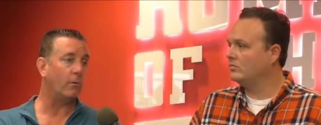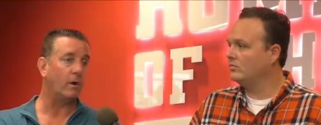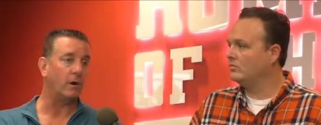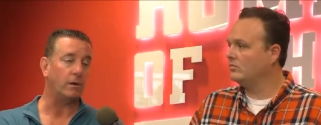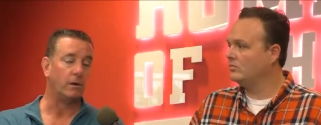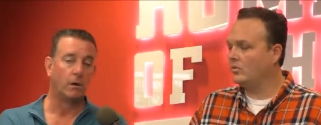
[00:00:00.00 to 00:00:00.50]

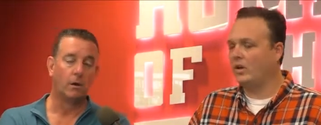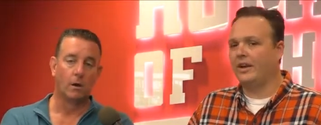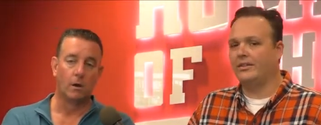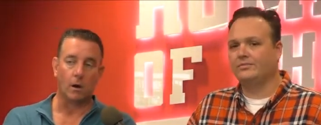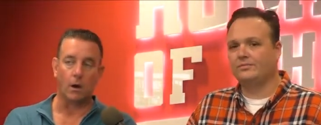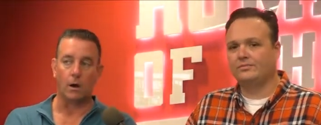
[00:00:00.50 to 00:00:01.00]
Speaker 1: win.
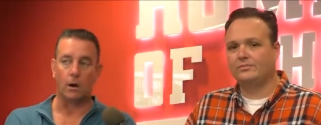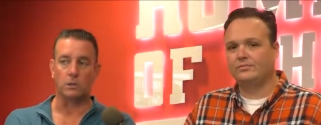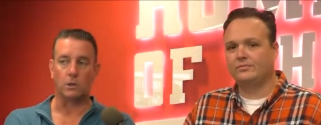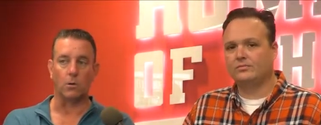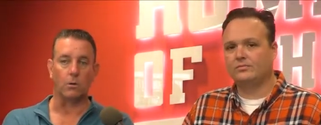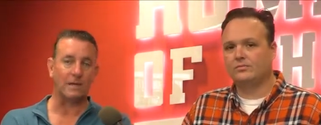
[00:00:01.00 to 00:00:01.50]
Right. Uh,
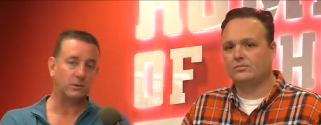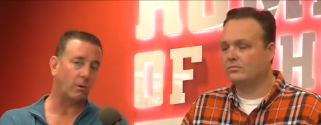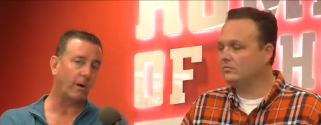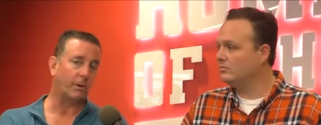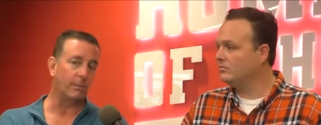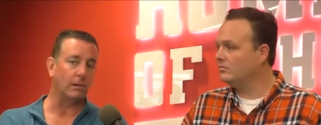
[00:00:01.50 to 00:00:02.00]
so that's
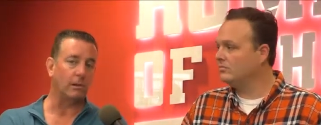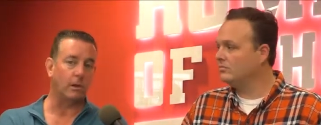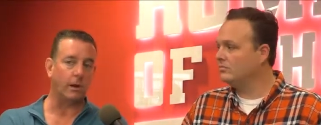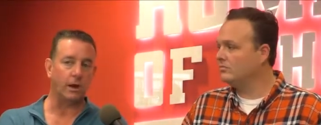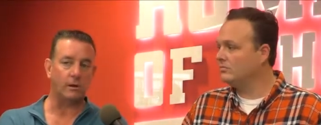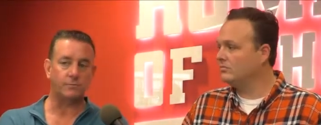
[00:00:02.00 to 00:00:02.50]
what I'm going to be
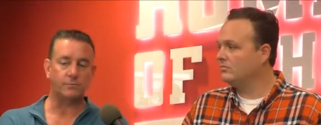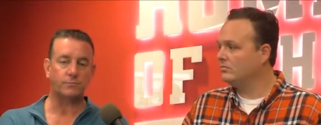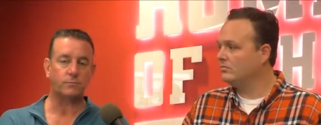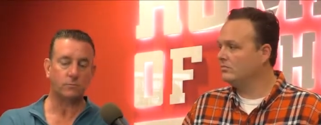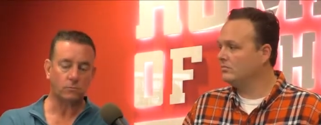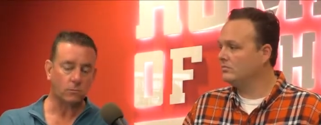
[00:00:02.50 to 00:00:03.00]
looking at
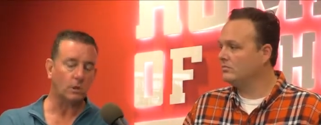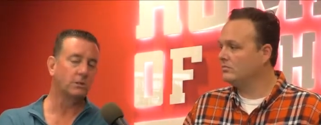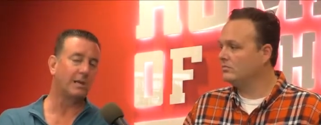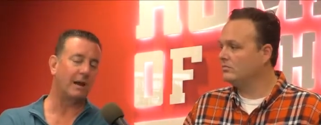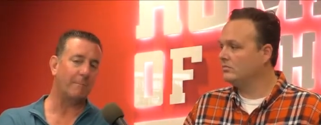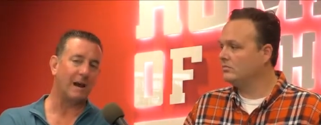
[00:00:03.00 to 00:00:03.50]
is
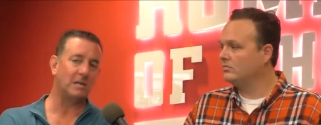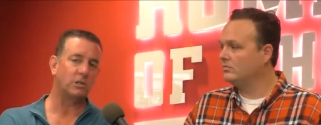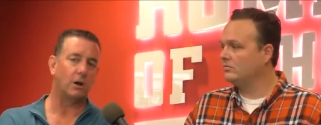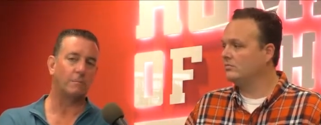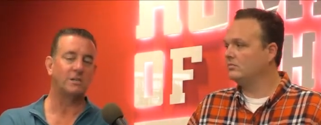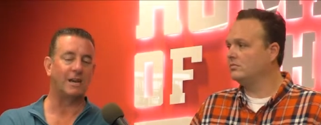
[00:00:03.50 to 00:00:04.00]
that
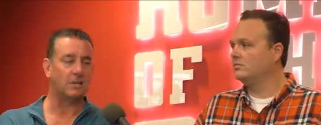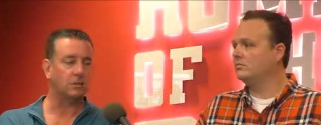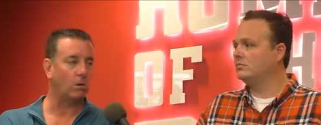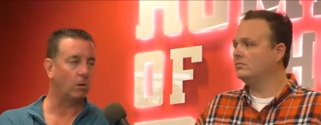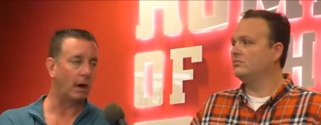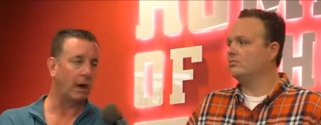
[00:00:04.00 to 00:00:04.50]
matchup, Texas
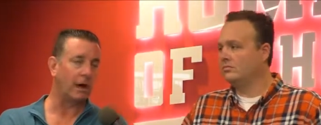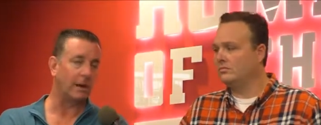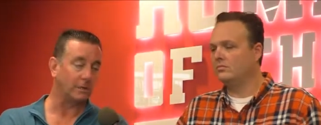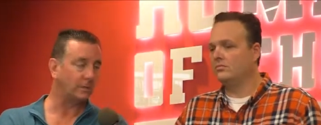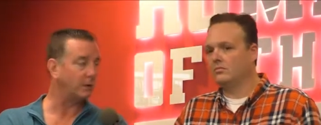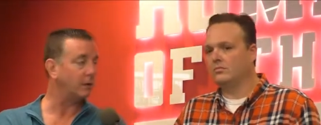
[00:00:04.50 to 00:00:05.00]
O line
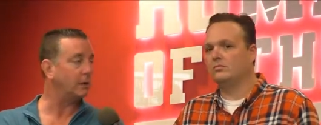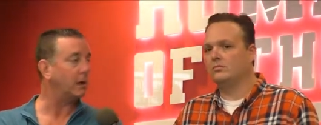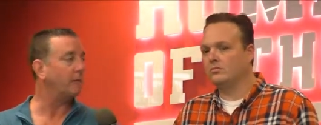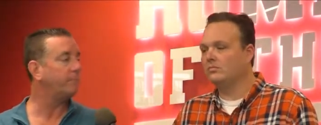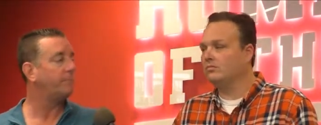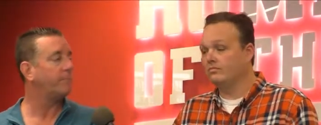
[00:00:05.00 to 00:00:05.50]
against their D
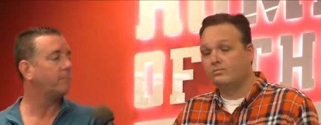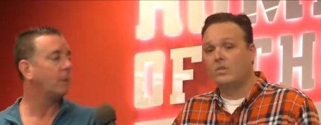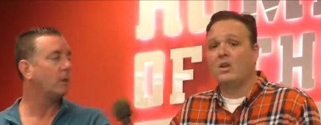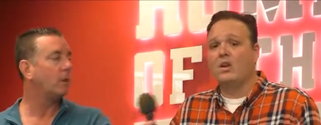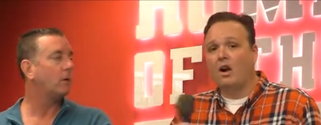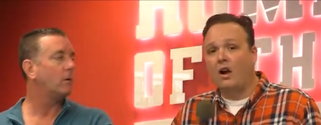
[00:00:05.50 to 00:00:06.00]
line.
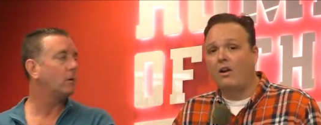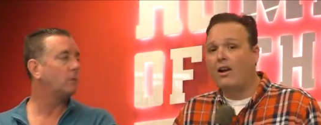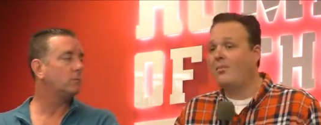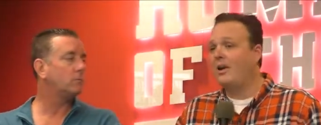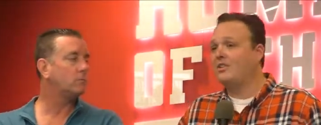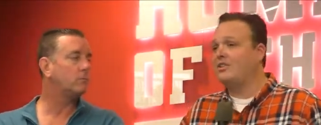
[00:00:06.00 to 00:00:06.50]
Speaker 2: All
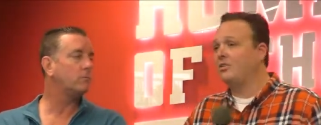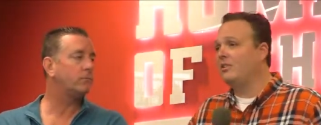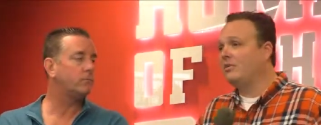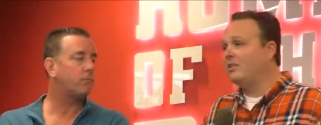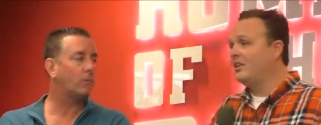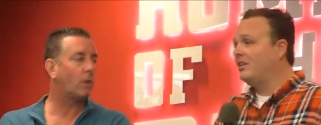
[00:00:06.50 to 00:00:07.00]
right, Mighty Joe,
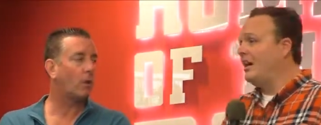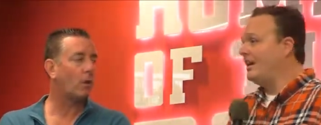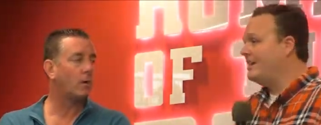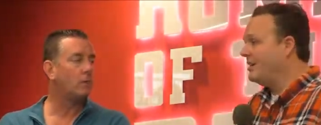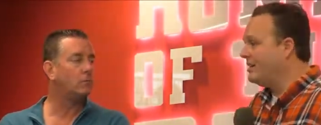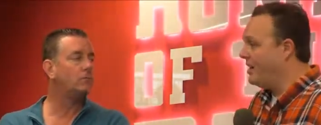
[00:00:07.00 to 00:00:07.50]
11
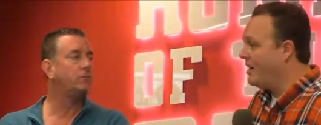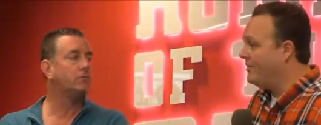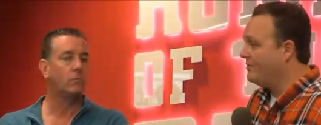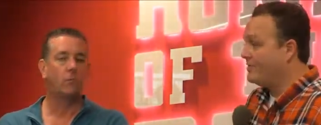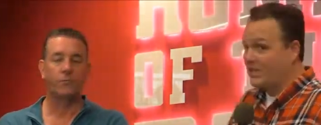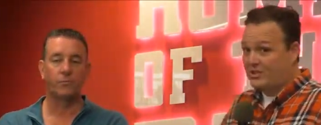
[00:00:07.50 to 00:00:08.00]
o'clock
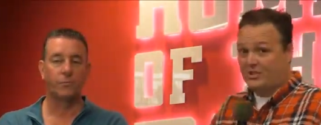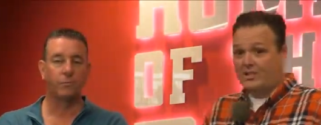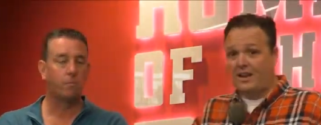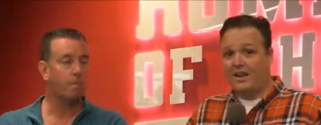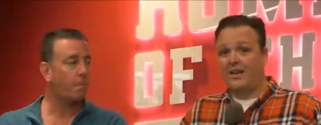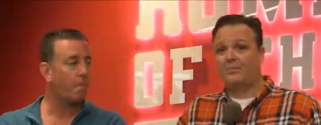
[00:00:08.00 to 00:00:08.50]
kickoff, Central
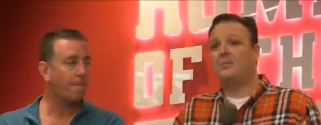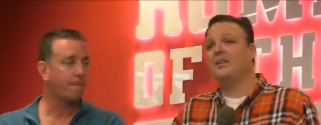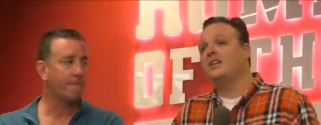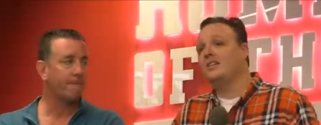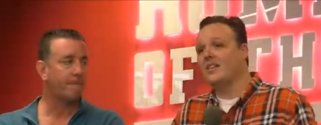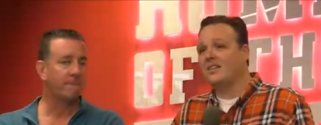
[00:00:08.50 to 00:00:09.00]
Time,
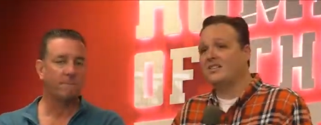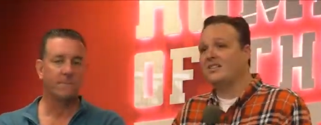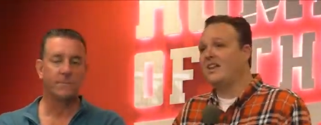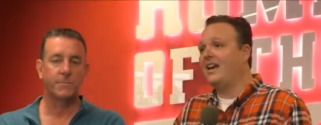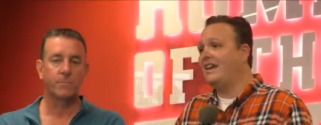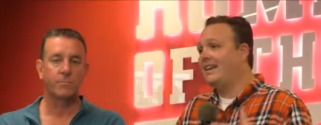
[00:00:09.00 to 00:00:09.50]
Texas
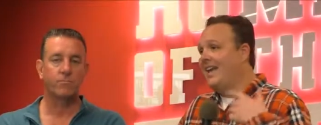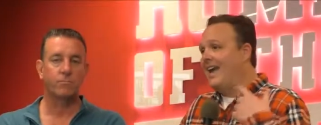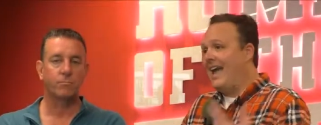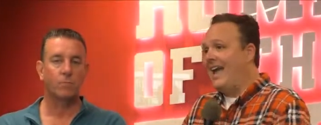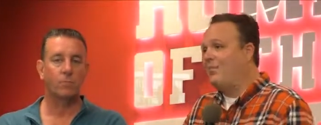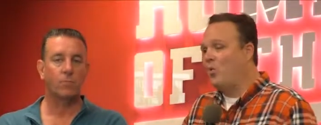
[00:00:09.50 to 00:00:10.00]
Tech
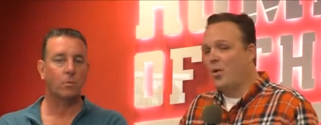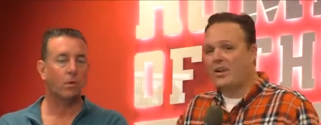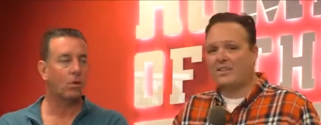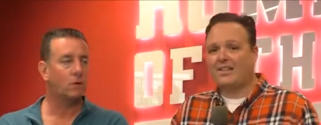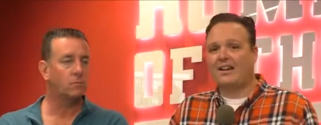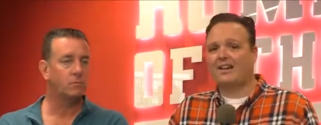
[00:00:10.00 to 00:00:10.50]
at
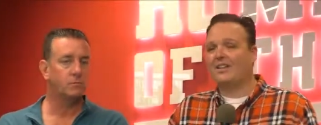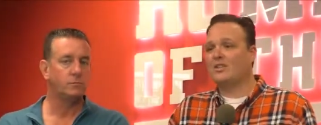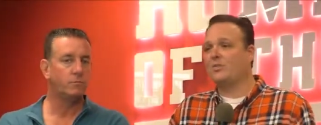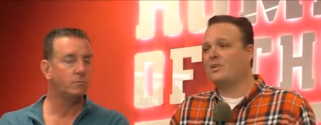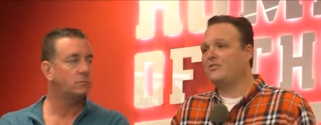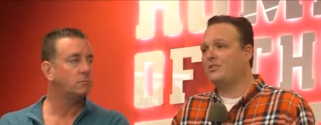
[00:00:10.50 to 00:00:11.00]
Morgantown
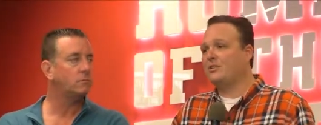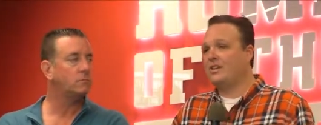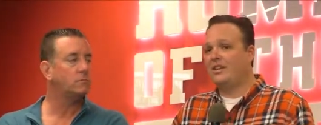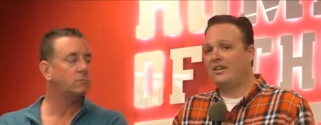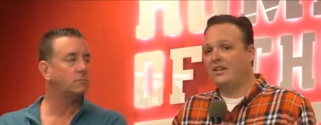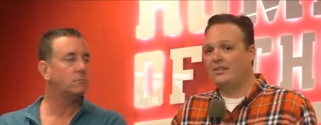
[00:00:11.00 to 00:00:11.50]
against West
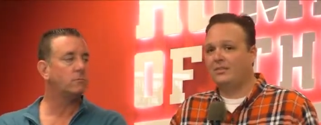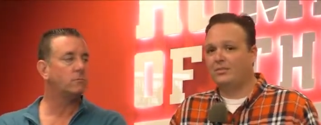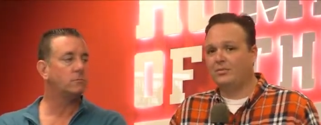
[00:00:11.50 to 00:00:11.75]
Virginia.